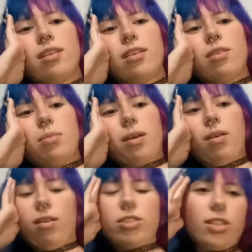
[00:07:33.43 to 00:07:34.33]
Oh my
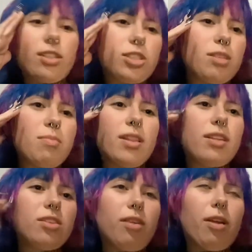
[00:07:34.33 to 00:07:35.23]
gosh, I should have made
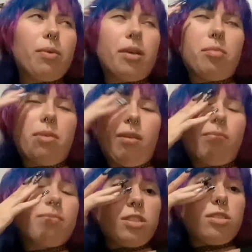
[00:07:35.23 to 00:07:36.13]
these the right way, but
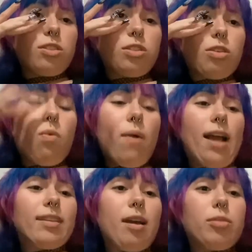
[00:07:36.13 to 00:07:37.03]
don't
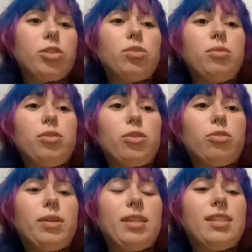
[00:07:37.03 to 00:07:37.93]
add that much tubular
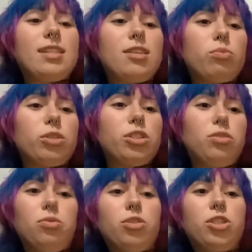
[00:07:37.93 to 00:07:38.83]
crin. These things were
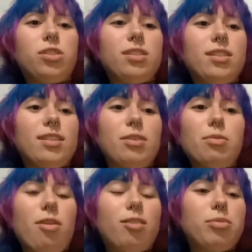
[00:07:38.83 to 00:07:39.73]
huge and they were
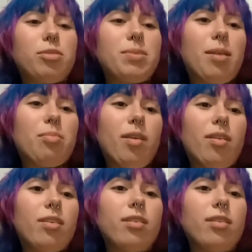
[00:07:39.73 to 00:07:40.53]
not supposed to be that big.